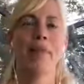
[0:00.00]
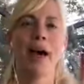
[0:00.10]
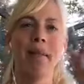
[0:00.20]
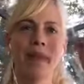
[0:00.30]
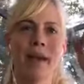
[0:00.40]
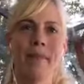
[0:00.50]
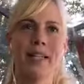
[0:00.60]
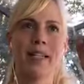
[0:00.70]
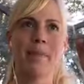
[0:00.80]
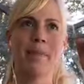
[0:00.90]
that
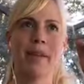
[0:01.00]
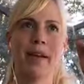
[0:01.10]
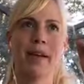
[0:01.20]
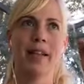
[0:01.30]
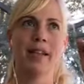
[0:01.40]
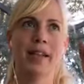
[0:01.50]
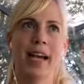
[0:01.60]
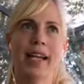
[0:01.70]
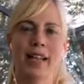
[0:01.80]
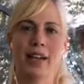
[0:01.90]
means the
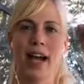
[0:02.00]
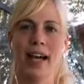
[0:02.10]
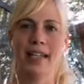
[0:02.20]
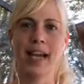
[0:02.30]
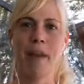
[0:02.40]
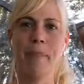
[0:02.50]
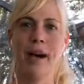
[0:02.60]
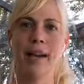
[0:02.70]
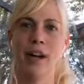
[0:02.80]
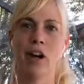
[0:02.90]
leg that their head is up
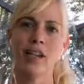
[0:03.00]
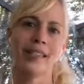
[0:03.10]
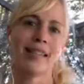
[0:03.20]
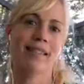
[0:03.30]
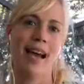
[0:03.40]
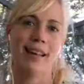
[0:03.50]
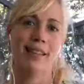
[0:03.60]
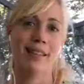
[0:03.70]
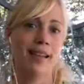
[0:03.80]
on hurts less.